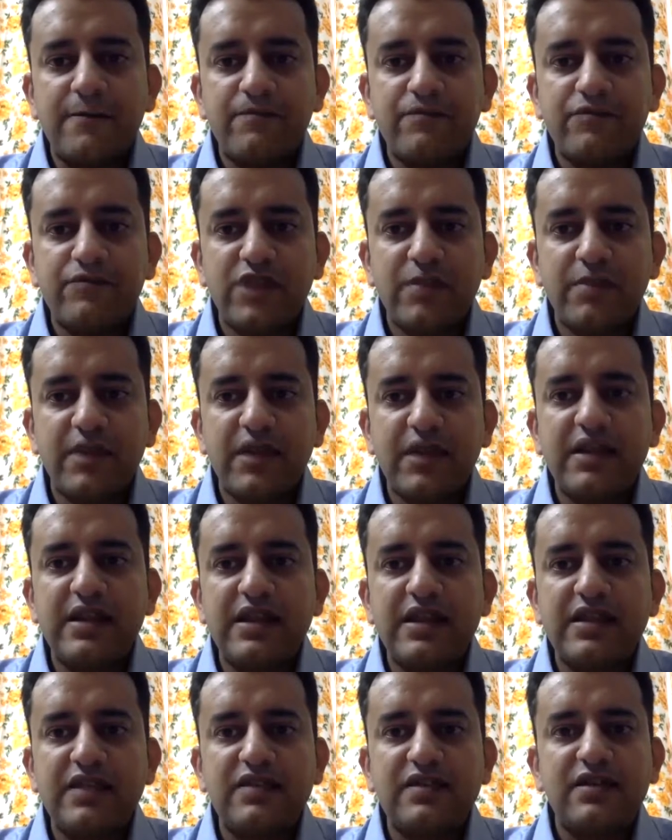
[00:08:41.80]
the Middle
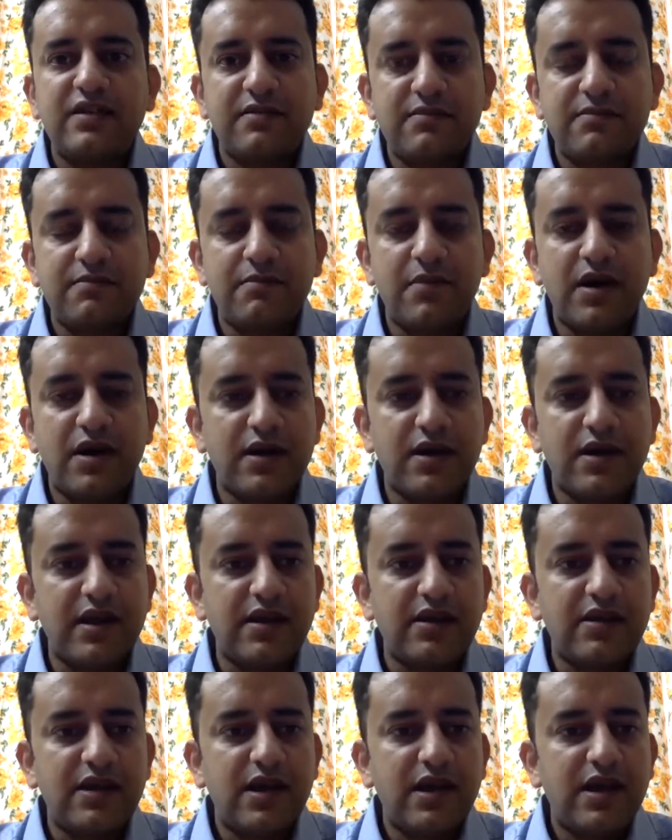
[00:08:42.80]
East market.
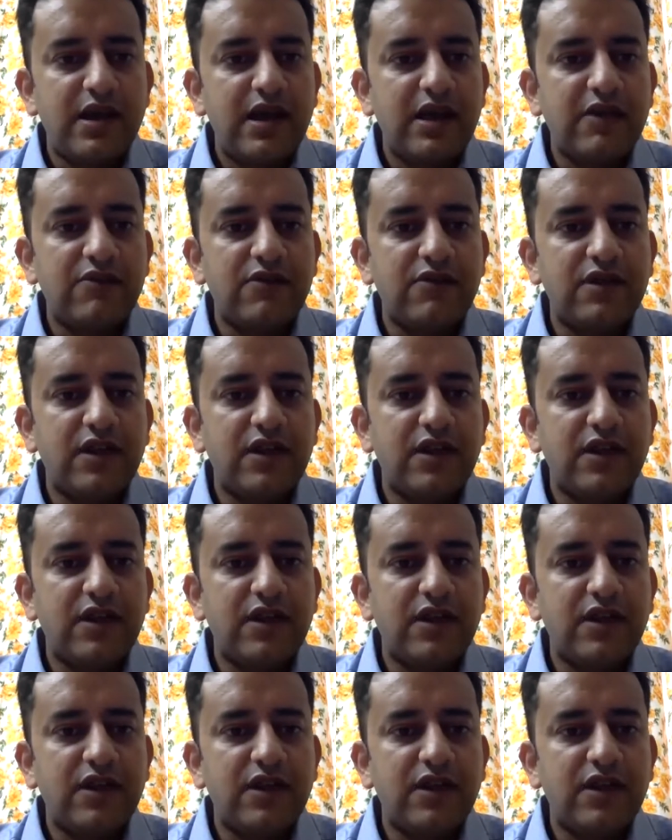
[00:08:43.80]
And we'd